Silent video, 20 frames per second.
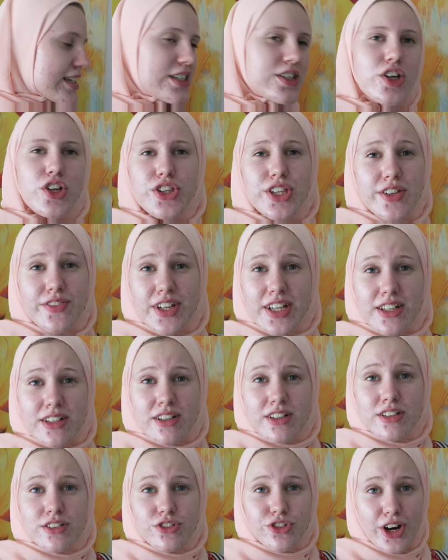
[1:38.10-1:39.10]
don't
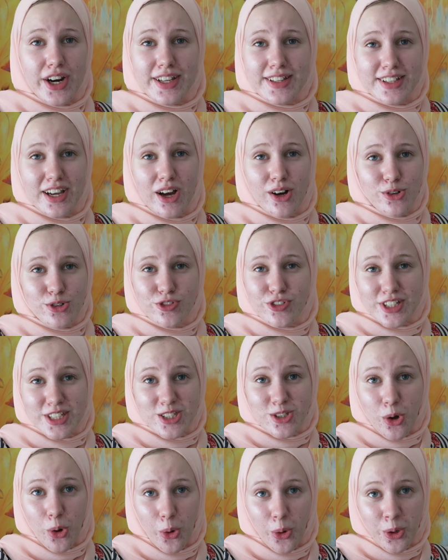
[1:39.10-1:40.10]
even try the
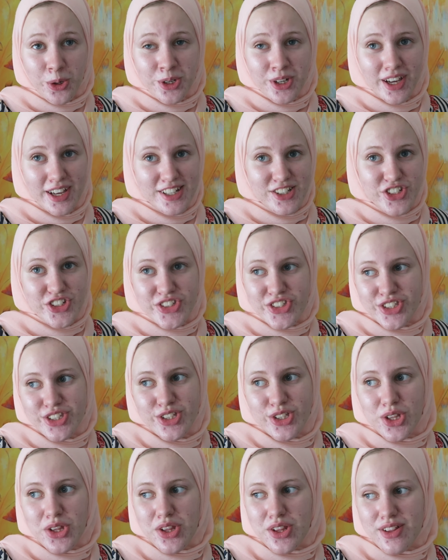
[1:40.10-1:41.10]
outfits on. I just
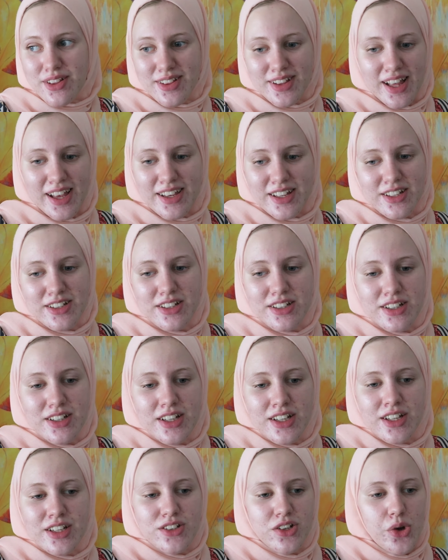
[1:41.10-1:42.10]
like
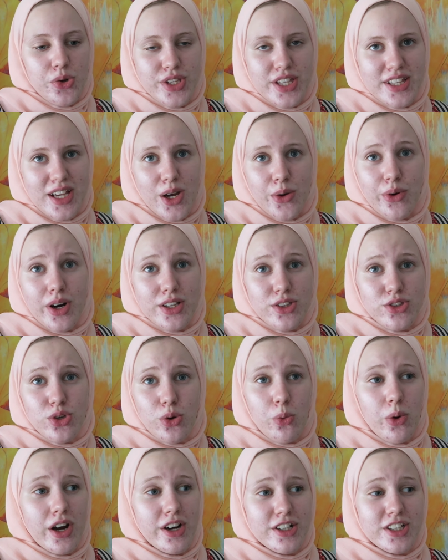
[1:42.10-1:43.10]
know that I want
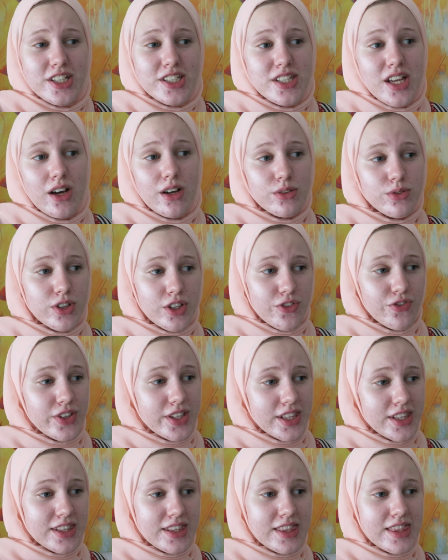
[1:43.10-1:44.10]
to wear this outfit
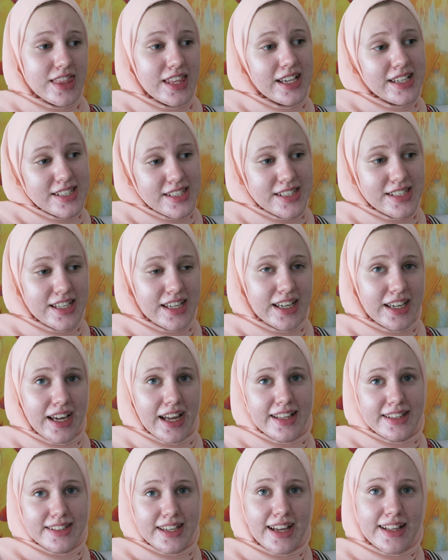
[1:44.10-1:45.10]
with this thing
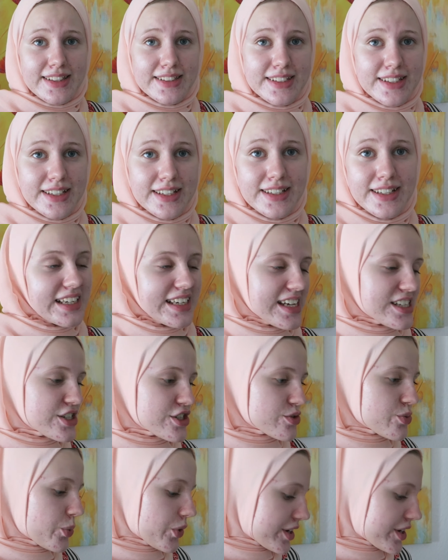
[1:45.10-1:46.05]
and that thing, and I just